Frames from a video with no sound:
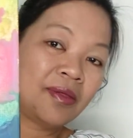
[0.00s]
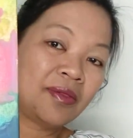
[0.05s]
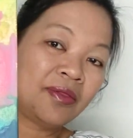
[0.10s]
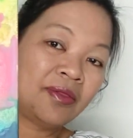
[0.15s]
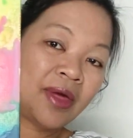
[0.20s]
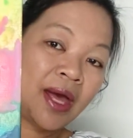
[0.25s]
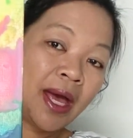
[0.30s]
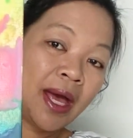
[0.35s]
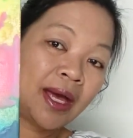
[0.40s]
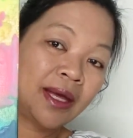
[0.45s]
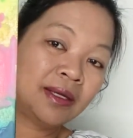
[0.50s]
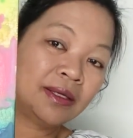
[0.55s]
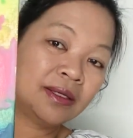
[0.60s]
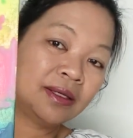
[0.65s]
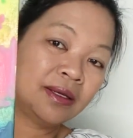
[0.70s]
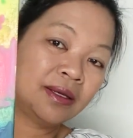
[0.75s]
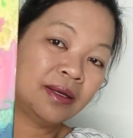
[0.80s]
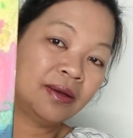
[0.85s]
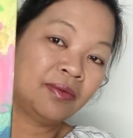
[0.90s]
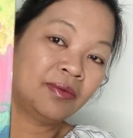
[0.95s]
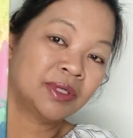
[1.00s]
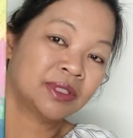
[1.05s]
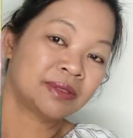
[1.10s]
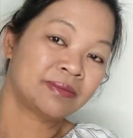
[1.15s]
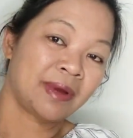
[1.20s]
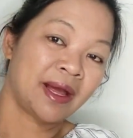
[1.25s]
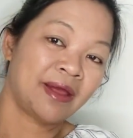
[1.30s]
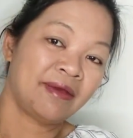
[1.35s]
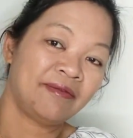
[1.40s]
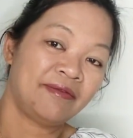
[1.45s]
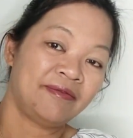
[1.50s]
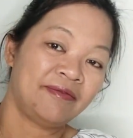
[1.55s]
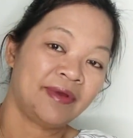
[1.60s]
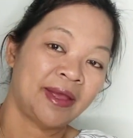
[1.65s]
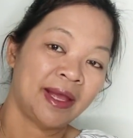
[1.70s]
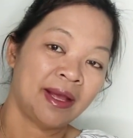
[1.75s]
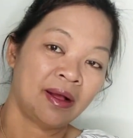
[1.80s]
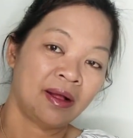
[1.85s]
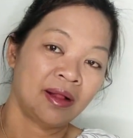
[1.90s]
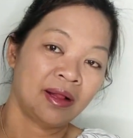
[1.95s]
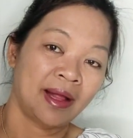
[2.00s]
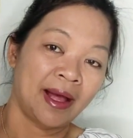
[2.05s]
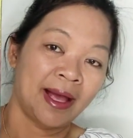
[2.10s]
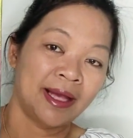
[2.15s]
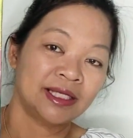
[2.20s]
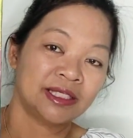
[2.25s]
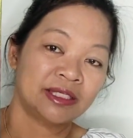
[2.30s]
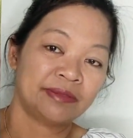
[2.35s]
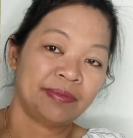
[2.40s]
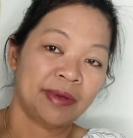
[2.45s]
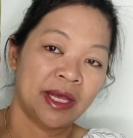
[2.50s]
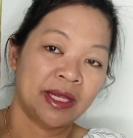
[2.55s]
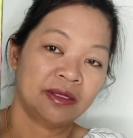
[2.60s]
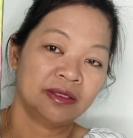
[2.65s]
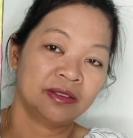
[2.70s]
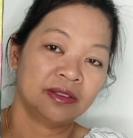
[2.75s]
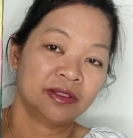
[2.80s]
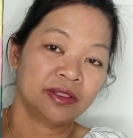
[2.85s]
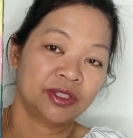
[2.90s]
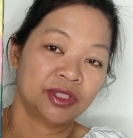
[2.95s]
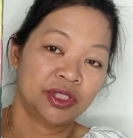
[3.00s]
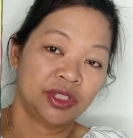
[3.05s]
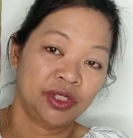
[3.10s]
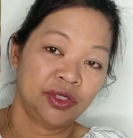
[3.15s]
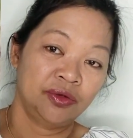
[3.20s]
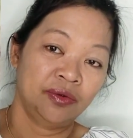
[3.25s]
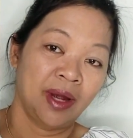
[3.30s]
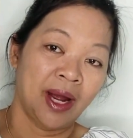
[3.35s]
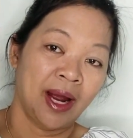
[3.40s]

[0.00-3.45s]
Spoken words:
That was my fail. I spent 2